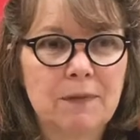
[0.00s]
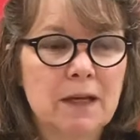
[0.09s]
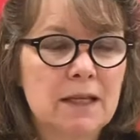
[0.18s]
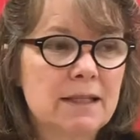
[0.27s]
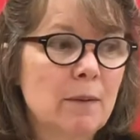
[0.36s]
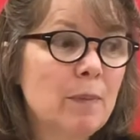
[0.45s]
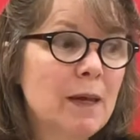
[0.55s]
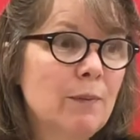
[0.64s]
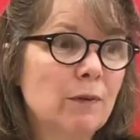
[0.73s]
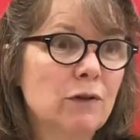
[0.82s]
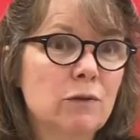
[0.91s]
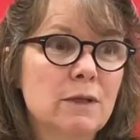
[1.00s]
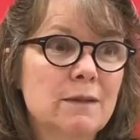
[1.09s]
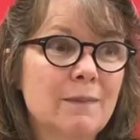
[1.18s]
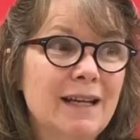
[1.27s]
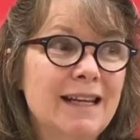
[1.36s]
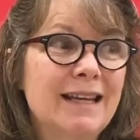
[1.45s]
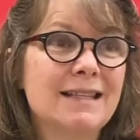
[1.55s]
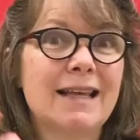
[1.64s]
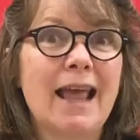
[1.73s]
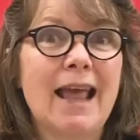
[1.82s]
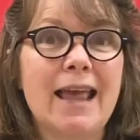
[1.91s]
Some people do as many as
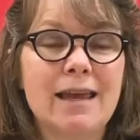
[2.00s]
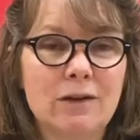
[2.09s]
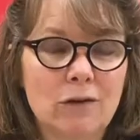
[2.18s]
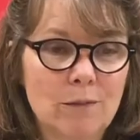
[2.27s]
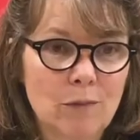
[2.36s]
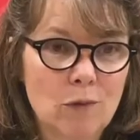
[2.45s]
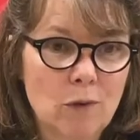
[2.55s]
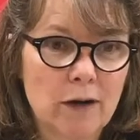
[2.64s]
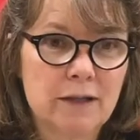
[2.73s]
8 or more.